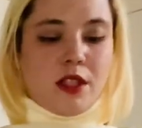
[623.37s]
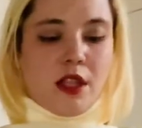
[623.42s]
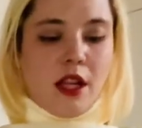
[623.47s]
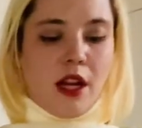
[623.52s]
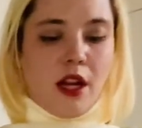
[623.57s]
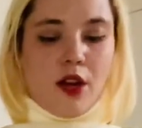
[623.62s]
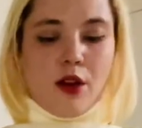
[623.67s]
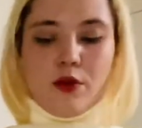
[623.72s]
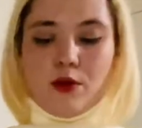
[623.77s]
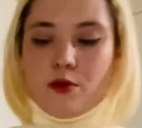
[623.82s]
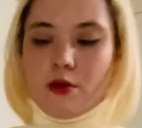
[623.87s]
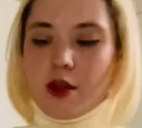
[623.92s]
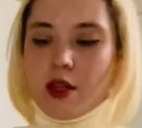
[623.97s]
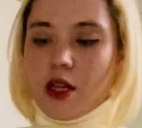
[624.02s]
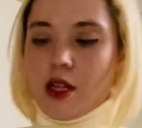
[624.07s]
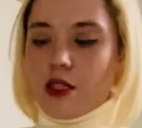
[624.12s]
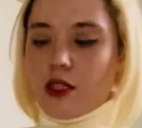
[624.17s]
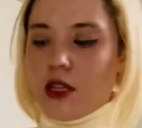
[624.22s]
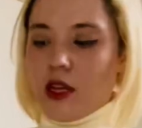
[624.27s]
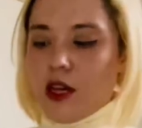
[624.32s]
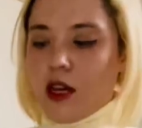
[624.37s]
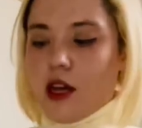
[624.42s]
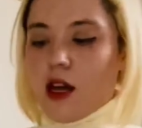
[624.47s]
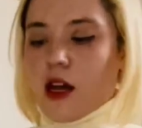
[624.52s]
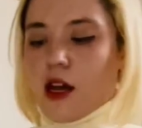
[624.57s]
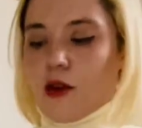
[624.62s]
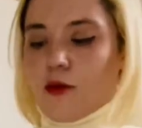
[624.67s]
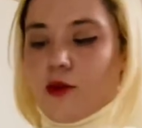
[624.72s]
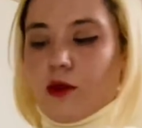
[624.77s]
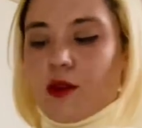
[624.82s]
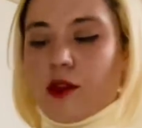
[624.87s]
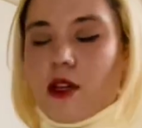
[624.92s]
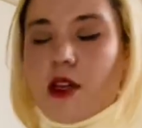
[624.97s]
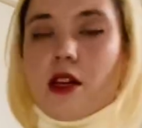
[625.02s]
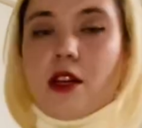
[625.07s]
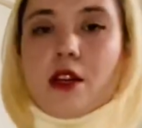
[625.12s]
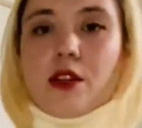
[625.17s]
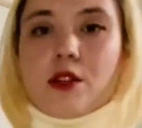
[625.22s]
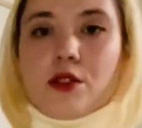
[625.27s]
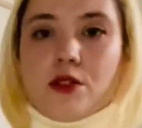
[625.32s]
that I own with it. I
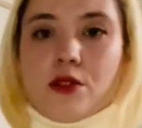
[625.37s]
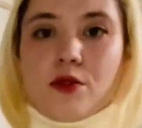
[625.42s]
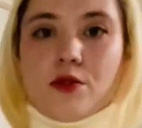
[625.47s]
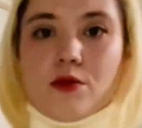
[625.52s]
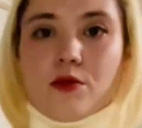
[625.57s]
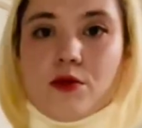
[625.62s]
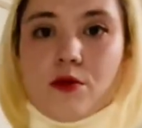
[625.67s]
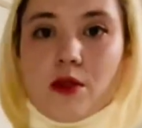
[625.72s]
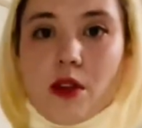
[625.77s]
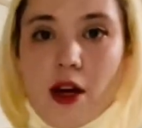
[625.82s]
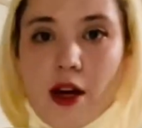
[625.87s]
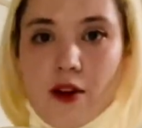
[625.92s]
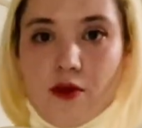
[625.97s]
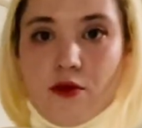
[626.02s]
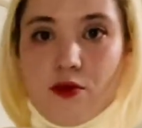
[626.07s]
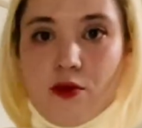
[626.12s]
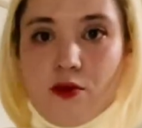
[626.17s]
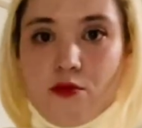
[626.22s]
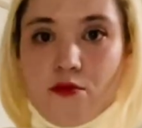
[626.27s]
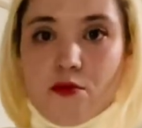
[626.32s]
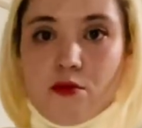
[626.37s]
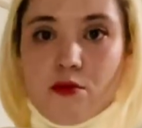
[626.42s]
really do love